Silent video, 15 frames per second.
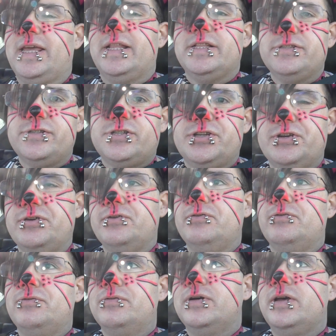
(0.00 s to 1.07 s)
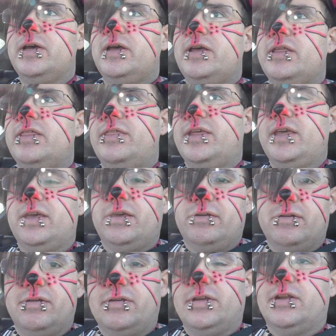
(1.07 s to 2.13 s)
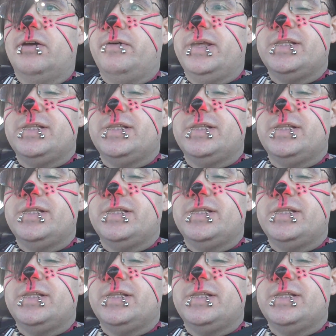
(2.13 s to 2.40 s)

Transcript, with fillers: into the you know